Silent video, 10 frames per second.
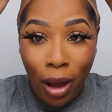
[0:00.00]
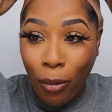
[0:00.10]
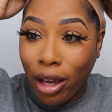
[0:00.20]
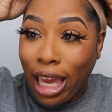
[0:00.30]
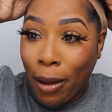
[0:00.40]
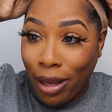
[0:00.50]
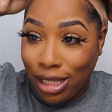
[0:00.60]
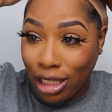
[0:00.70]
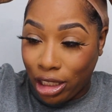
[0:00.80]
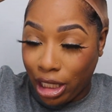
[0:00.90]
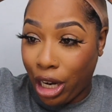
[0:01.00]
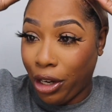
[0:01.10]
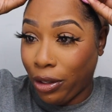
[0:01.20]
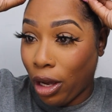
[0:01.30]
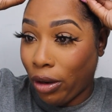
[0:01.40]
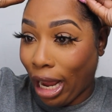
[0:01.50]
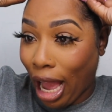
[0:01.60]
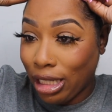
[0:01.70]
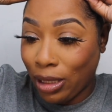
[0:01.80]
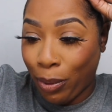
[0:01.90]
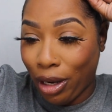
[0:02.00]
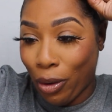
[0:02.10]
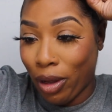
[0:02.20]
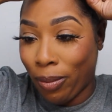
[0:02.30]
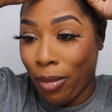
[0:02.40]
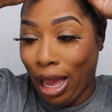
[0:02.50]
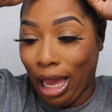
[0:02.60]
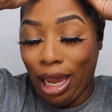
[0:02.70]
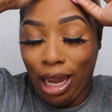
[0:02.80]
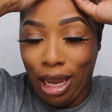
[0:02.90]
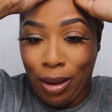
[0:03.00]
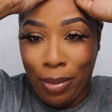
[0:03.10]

My wig cap isn't secured though. Like I just put it on my head,